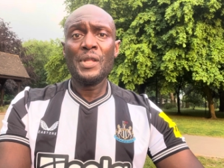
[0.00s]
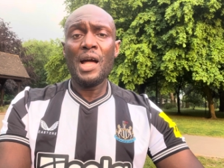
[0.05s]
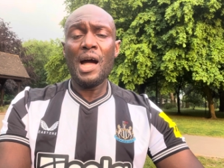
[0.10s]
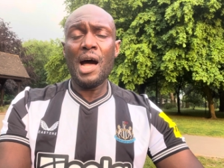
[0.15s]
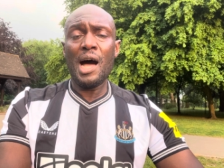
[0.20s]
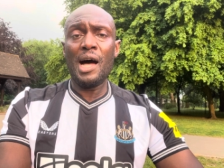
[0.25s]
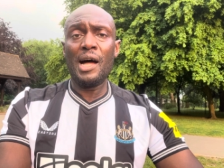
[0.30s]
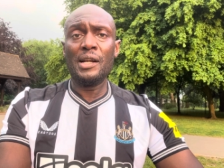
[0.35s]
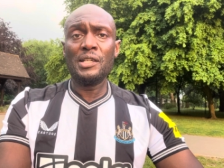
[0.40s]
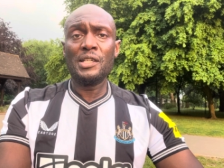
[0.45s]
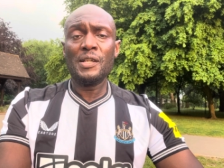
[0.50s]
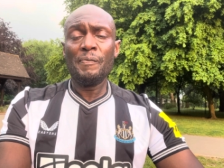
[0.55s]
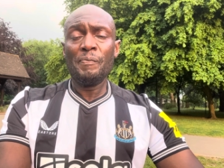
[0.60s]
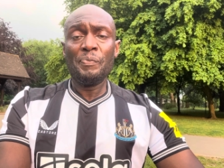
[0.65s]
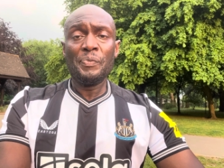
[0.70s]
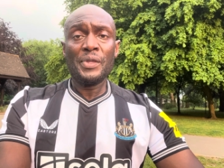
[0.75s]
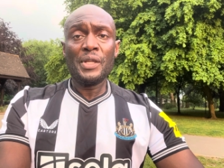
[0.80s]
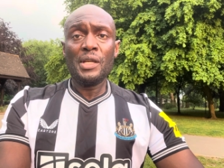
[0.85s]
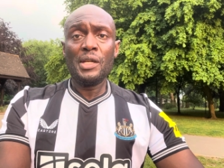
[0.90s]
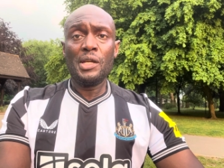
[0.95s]
and,
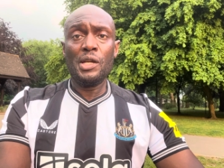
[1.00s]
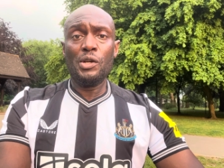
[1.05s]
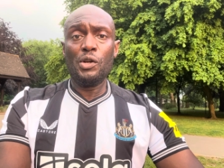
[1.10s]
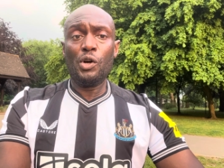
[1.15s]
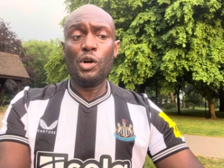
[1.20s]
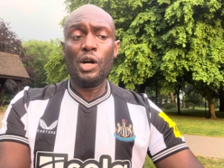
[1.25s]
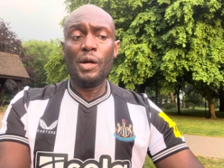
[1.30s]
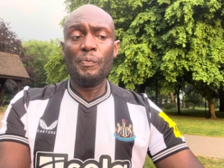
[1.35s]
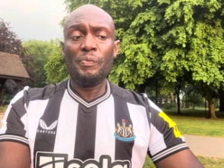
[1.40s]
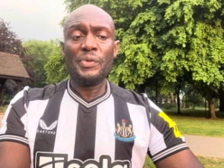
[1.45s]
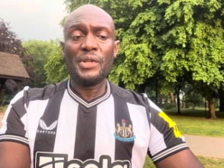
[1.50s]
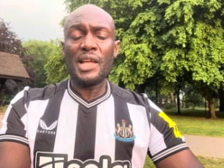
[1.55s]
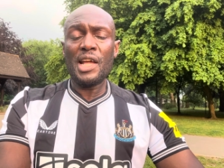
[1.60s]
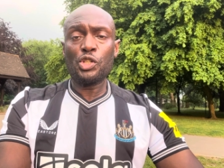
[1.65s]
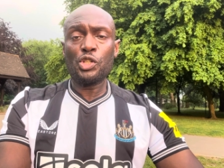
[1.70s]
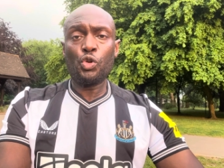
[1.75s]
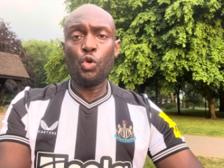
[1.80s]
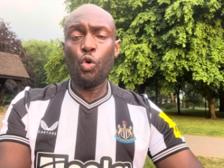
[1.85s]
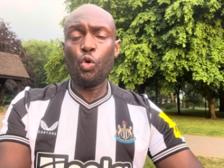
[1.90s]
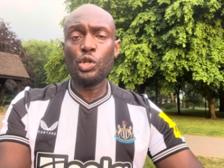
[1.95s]
you know,
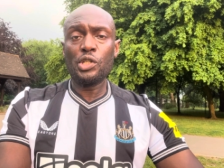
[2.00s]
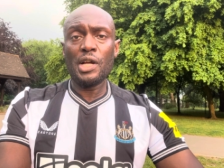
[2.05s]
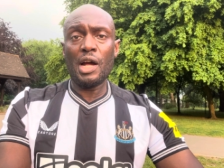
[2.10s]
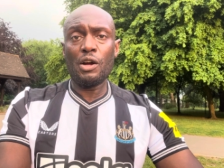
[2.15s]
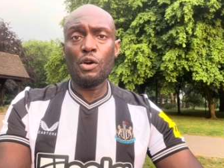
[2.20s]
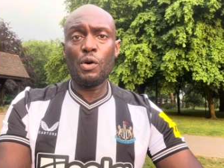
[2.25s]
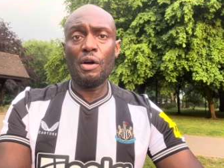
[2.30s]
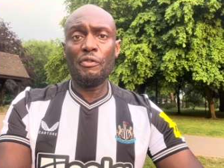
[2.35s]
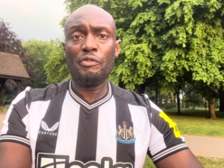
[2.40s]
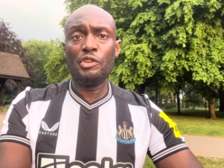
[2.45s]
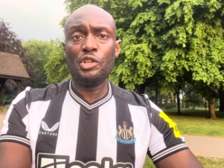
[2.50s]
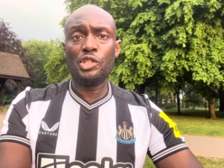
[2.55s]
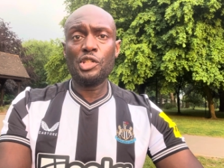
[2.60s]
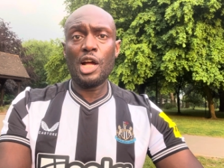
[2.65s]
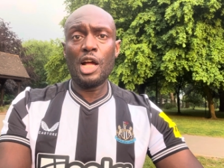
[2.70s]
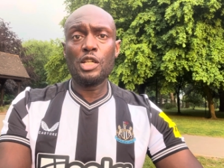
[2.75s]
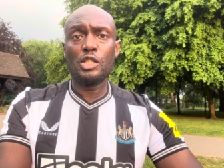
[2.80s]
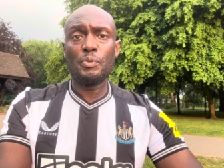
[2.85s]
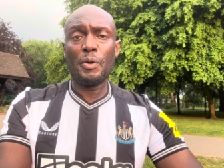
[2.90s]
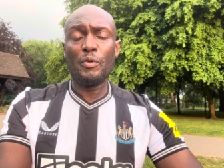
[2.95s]
gets caught out quite a few
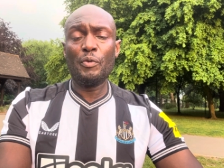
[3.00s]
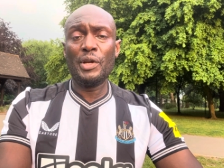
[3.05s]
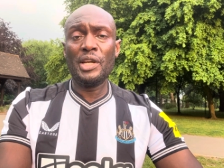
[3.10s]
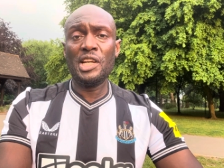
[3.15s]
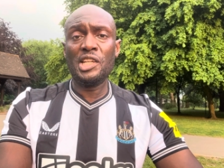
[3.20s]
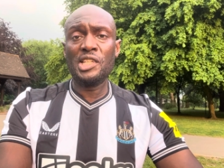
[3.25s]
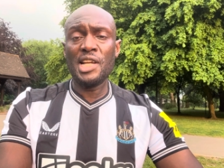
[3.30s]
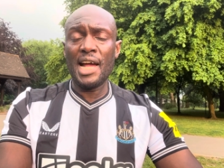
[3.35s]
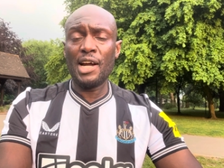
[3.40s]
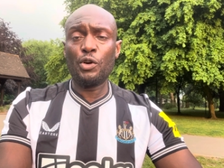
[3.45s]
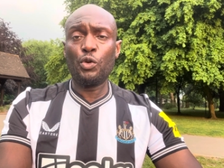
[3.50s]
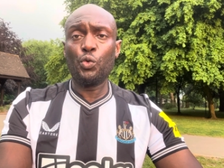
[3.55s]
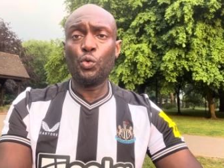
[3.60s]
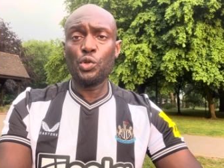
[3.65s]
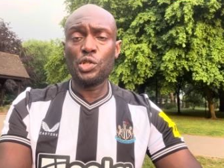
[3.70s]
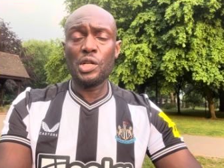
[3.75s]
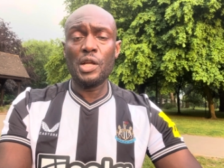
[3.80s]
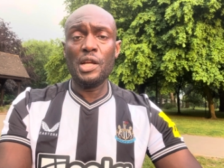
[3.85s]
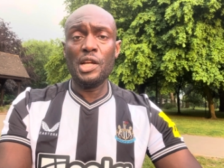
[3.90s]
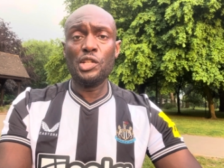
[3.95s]
times. But when he
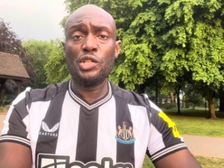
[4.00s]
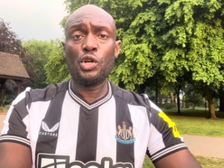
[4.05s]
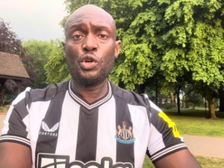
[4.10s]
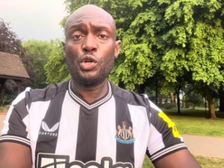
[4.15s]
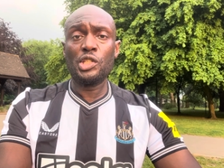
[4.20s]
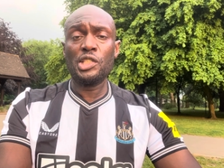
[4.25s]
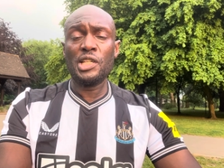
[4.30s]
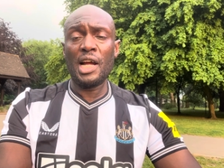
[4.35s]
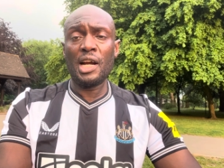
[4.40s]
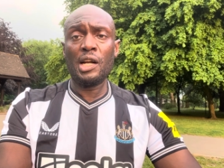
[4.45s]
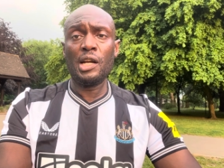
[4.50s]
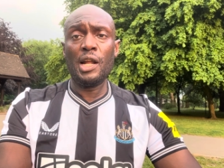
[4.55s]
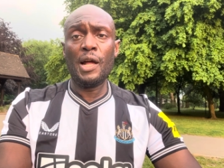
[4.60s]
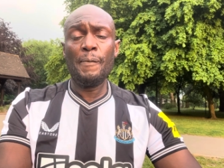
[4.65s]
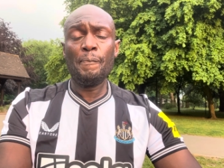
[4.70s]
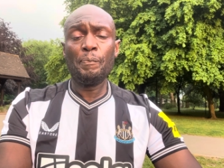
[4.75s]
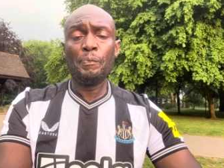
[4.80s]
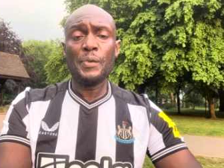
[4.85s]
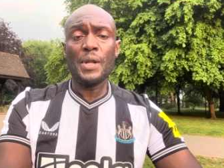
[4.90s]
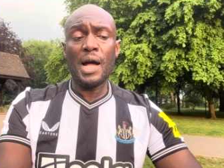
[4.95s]
tackles, he's a good tackler.
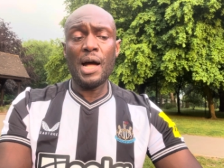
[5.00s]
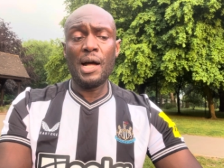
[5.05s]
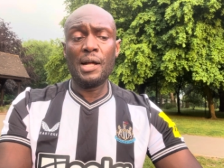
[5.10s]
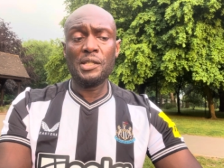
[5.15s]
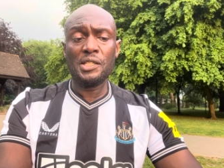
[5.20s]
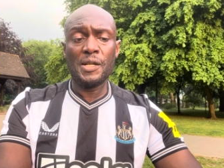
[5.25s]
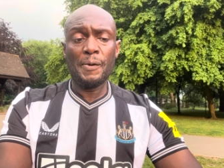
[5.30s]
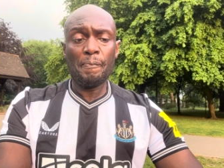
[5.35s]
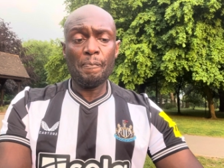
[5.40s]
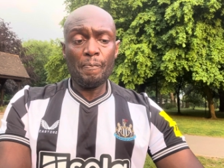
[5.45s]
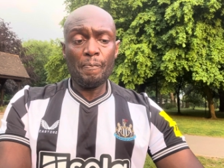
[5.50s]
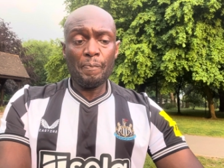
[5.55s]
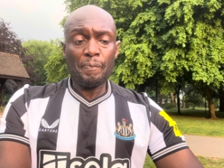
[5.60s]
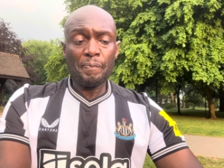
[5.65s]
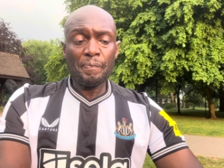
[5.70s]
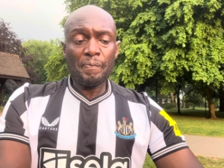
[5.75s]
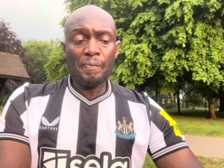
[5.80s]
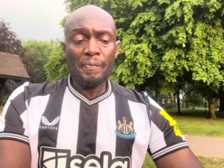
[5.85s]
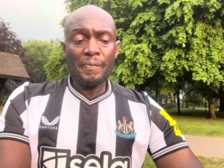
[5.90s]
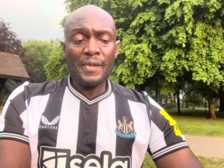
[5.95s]
And
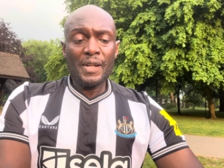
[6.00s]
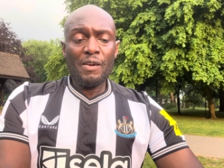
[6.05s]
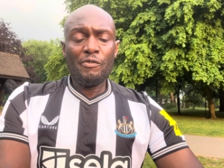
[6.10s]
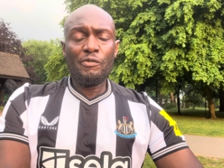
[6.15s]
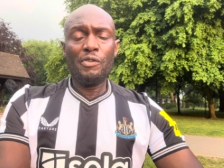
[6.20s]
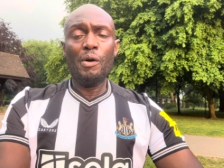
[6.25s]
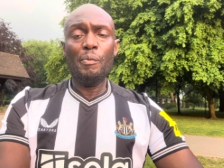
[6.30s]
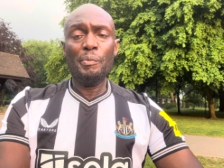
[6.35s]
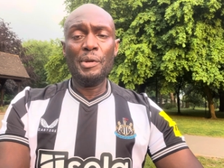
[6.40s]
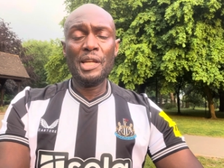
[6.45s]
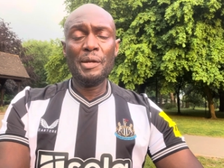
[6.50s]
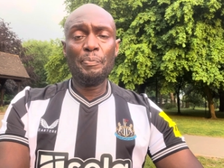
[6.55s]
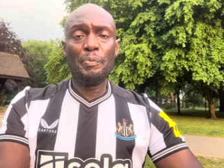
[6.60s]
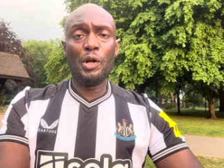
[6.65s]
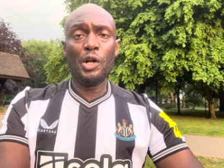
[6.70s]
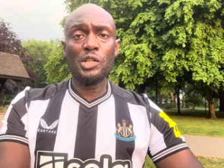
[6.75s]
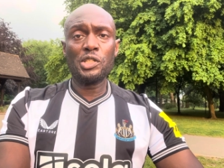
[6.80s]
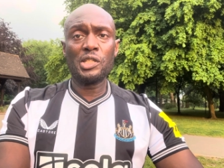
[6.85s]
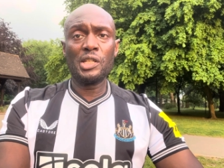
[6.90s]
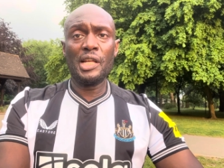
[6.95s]
for me
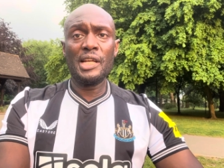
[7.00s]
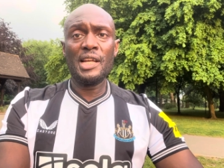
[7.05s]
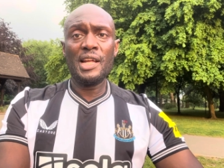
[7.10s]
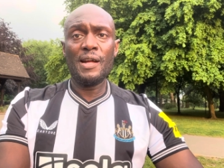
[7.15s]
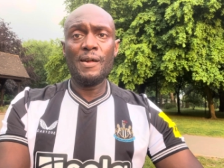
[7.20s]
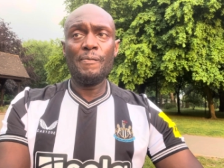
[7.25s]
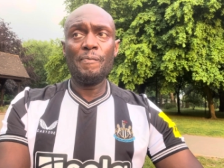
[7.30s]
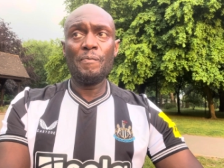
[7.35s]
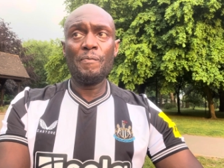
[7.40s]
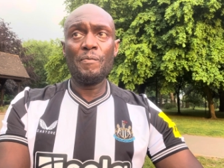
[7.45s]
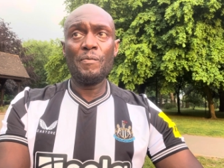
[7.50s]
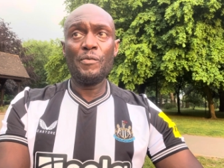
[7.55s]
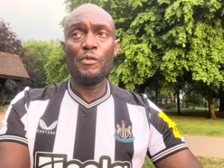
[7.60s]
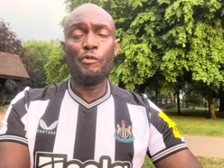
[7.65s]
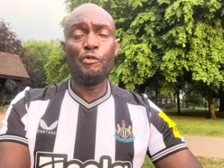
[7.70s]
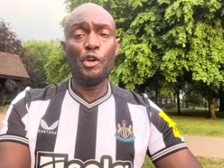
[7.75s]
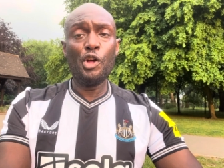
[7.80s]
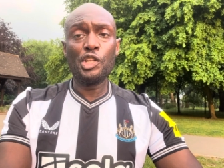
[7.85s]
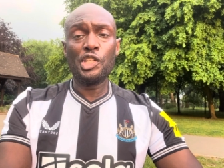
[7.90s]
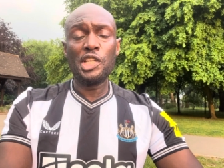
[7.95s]
personally,
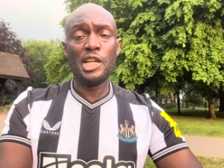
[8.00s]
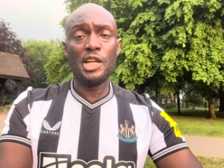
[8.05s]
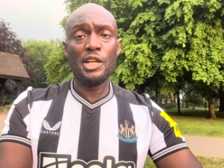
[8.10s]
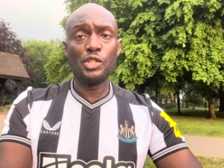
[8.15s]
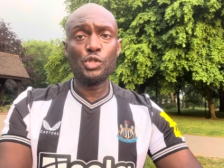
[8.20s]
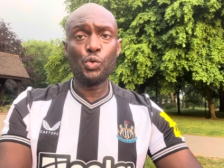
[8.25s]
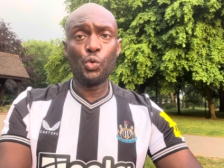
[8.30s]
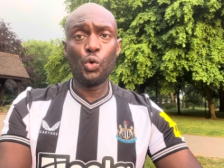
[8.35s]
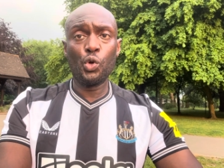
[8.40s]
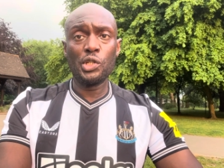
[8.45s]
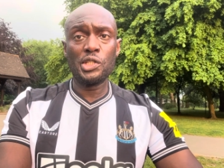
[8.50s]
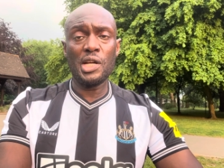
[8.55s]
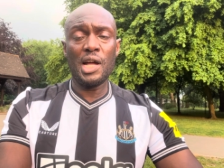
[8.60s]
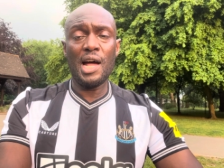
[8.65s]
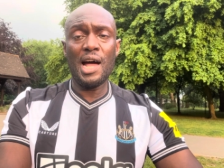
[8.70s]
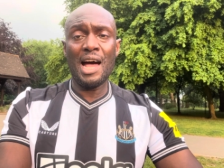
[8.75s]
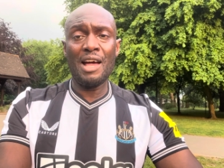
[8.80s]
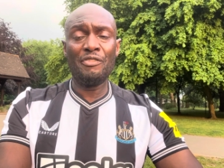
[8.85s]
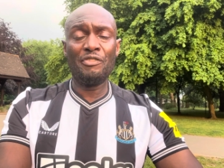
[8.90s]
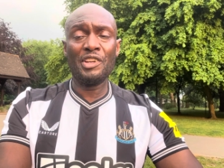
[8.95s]
30 years old.
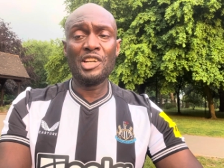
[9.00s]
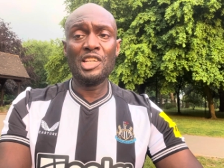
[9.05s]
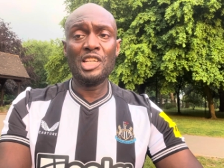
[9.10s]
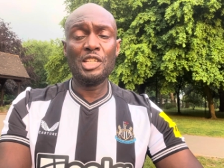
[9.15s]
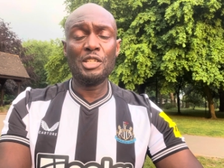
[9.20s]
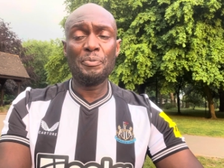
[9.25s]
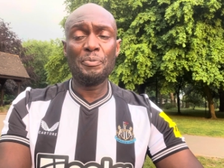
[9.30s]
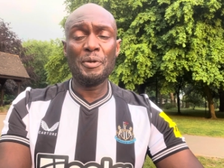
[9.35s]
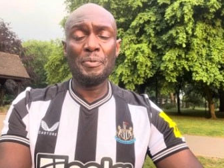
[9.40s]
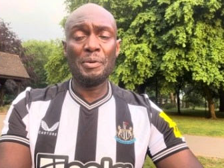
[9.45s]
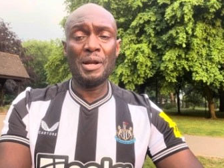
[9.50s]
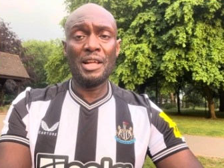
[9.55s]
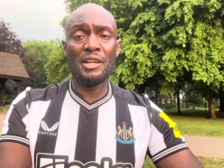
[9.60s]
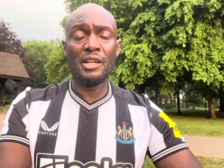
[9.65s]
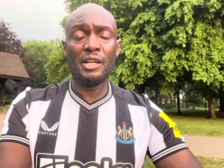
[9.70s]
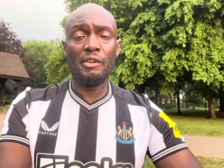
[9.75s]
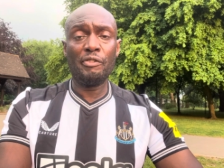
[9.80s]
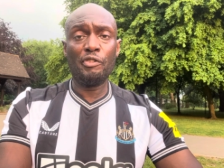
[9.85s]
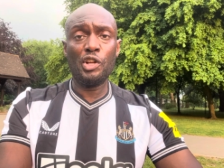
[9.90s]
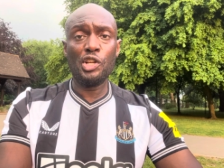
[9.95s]
I think he needs to be playing
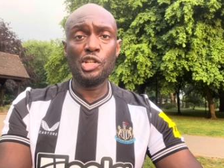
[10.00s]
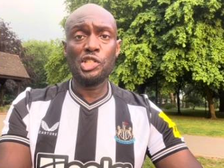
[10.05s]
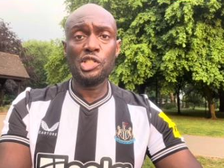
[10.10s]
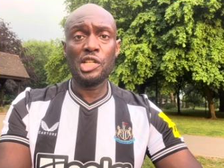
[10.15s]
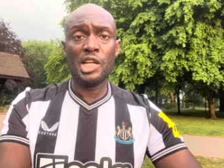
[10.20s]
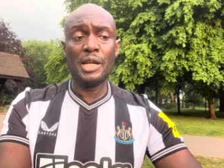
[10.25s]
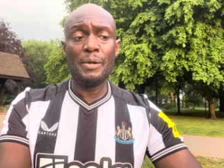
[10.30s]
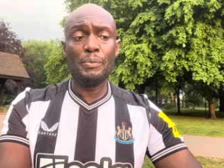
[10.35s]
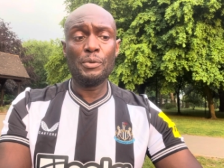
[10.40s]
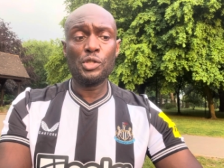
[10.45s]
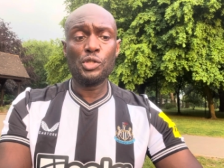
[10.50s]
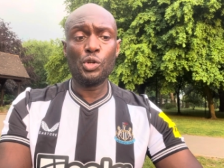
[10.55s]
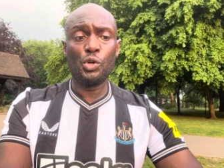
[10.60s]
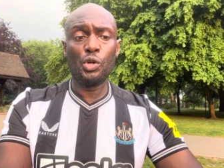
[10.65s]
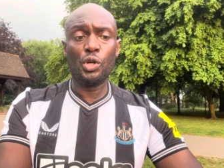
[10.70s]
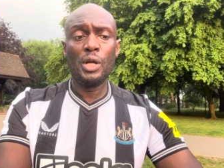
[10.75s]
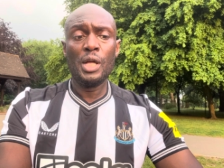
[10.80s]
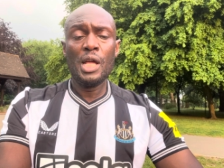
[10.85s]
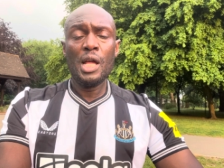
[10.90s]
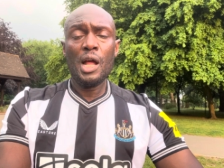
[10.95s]
in the first team.
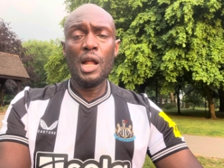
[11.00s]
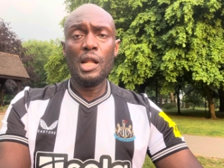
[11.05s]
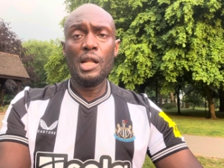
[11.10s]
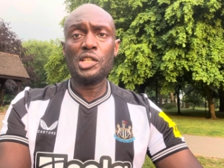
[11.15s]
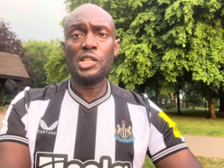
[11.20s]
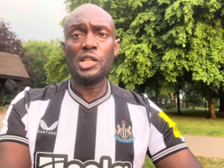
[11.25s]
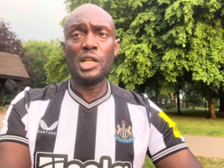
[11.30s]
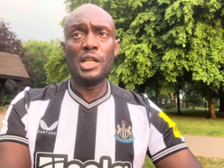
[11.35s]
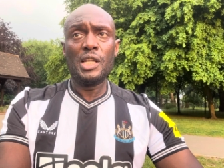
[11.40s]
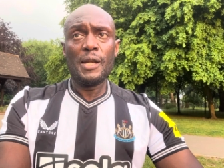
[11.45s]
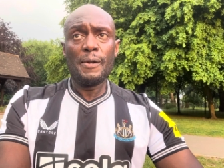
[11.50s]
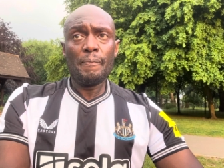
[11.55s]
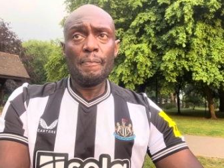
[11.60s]
So listen,